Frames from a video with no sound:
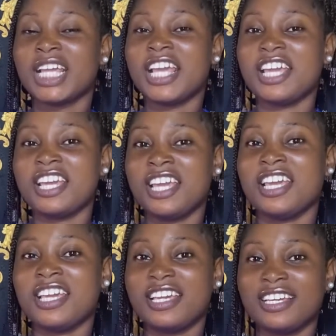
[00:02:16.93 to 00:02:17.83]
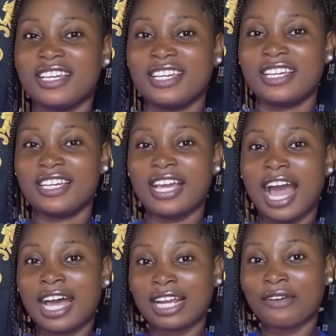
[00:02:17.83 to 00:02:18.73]
E,
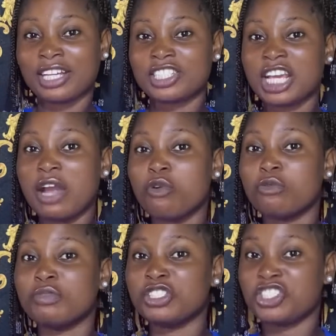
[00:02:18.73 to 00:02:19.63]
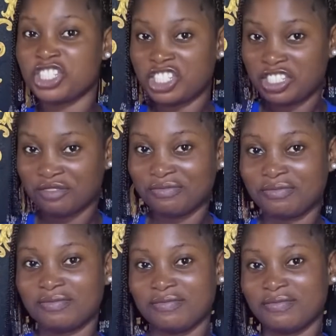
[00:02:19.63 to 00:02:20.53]
and our J will be G,
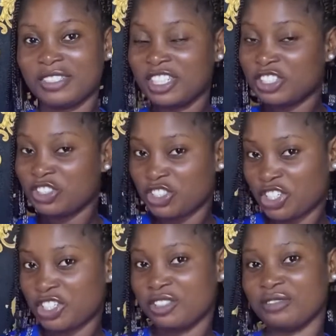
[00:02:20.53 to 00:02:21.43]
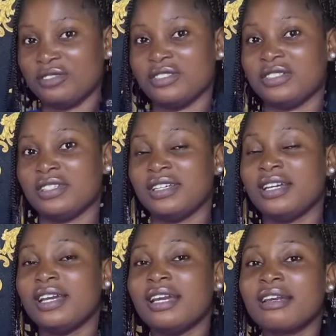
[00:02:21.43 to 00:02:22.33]
G,
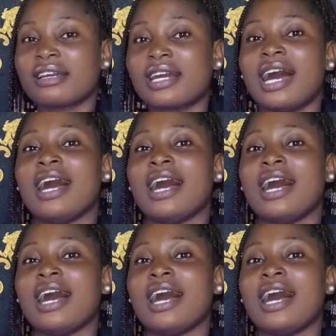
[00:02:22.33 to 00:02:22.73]
K,